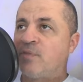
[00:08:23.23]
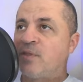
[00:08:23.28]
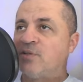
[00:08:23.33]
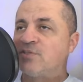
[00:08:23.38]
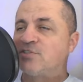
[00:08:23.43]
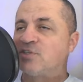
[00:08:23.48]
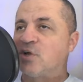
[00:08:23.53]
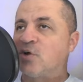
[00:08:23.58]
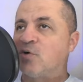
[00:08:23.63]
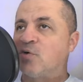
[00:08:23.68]

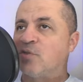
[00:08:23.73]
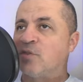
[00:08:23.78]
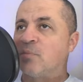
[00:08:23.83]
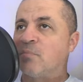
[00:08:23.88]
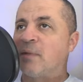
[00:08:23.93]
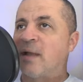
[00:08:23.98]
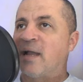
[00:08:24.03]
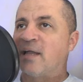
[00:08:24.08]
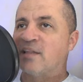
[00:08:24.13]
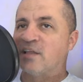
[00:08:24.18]
So the
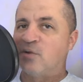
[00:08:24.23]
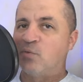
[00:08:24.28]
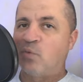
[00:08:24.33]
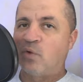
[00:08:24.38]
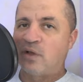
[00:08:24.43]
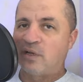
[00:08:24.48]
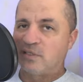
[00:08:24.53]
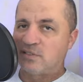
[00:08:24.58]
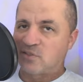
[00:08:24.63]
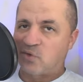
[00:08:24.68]
Macklin
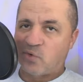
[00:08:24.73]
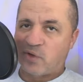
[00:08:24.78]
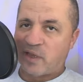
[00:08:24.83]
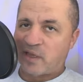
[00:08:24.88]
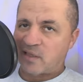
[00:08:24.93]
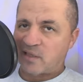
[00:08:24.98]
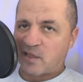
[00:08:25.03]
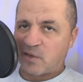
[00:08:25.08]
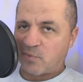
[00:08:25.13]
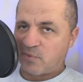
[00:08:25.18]
one is
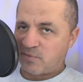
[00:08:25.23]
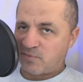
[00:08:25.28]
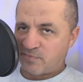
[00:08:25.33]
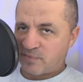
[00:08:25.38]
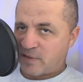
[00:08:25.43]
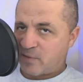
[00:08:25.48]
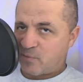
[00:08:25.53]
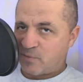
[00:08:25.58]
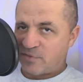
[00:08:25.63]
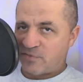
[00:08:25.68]
great. That one
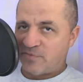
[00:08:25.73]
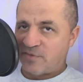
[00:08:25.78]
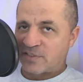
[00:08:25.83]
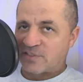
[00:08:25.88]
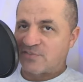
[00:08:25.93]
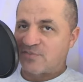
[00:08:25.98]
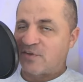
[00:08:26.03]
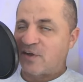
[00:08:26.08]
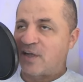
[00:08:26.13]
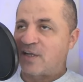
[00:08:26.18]
that one
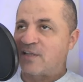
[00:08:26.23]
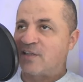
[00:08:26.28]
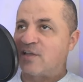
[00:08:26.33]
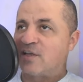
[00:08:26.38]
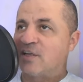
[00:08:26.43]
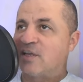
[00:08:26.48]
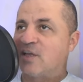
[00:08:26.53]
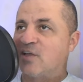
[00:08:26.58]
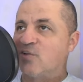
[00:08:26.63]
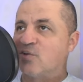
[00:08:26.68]
fits fine.
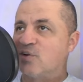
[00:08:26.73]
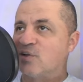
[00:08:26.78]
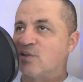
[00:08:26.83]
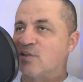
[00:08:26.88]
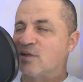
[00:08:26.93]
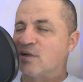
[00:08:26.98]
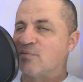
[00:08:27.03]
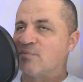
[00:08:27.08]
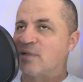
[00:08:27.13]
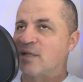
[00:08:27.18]
The
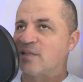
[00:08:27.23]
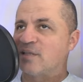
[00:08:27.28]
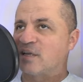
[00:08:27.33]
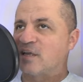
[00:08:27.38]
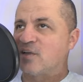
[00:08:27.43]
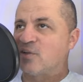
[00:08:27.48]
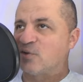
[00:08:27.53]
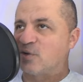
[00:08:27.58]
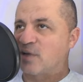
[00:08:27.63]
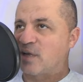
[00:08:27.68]
killer, uh, not the
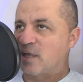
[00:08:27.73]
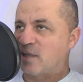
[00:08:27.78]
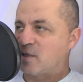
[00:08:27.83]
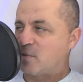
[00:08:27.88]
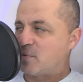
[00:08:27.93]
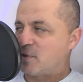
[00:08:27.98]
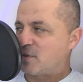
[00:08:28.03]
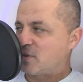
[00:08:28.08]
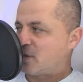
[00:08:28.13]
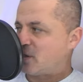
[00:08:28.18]
killer Kelly,
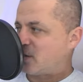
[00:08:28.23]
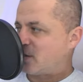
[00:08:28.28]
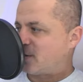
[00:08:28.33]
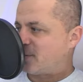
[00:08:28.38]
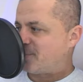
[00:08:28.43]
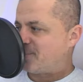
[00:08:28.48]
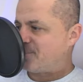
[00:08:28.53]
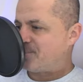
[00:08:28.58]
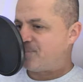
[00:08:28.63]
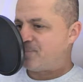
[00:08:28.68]
but the
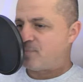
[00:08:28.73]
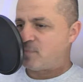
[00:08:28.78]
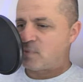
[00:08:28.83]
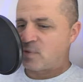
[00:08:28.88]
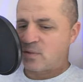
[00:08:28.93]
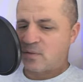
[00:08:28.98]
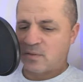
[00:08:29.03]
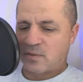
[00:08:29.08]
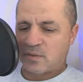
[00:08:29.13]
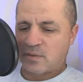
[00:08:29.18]
um
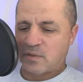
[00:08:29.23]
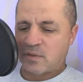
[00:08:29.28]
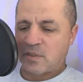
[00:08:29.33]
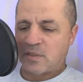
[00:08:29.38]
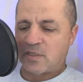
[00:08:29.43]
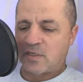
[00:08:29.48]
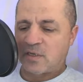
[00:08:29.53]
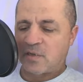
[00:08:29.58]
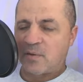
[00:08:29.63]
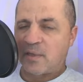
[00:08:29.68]

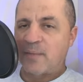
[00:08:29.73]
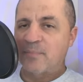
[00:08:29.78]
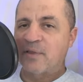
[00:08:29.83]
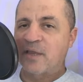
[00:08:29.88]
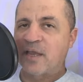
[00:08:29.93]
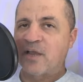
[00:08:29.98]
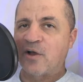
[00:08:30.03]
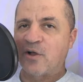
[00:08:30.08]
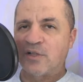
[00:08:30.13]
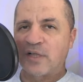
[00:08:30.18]
the
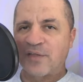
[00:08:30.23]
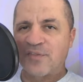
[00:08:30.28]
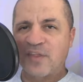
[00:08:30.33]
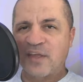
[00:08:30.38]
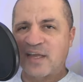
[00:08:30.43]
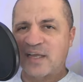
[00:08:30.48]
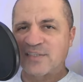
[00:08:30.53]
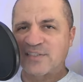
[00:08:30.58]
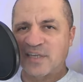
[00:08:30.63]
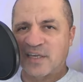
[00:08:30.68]
MK. I
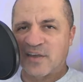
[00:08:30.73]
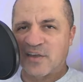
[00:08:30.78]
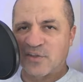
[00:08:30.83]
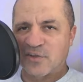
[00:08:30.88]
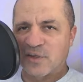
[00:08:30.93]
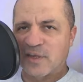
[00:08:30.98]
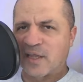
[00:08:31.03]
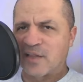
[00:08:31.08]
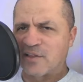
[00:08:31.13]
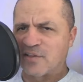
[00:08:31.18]
think I said
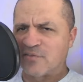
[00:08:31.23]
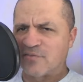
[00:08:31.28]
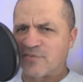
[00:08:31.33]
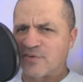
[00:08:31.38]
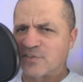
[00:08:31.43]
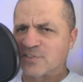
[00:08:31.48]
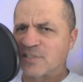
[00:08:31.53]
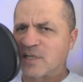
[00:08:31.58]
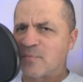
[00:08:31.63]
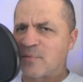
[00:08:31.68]
Killer Kelly the
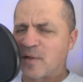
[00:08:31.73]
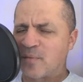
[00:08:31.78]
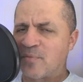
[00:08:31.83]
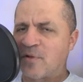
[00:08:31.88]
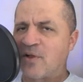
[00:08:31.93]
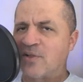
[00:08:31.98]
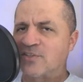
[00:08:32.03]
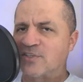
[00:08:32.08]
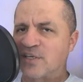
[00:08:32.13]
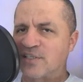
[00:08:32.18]
first time. I
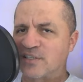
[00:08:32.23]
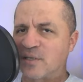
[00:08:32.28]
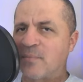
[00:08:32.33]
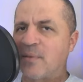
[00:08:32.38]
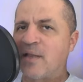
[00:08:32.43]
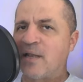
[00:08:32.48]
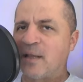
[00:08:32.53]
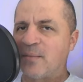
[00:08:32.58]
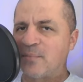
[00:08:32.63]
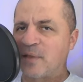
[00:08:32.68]
apologize. I
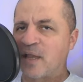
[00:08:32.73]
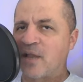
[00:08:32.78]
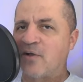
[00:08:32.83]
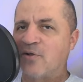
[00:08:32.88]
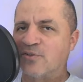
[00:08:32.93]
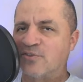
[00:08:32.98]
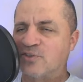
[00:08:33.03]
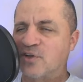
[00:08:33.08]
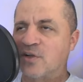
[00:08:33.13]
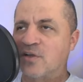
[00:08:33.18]
meant MK
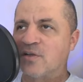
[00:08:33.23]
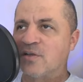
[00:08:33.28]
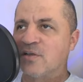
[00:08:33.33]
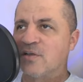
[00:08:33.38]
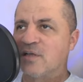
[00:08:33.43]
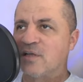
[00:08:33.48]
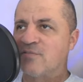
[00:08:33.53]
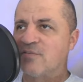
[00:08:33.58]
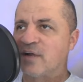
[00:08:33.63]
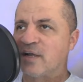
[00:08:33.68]
Ultra.
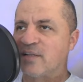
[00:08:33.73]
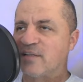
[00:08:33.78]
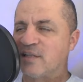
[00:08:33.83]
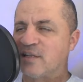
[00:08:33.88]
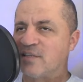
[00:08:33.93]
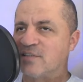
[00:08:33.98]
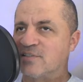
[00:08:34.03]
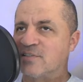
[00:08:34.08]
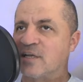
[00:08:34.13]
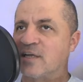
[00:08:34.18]
If I
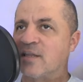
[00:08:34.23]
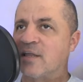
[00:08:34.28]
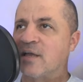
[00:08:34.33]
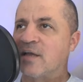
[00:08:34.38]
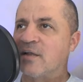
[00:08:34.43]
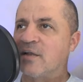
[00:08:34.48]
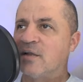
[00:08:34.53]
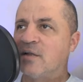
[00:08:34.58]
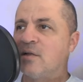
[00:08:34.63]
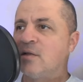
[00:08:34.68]
didn't say that,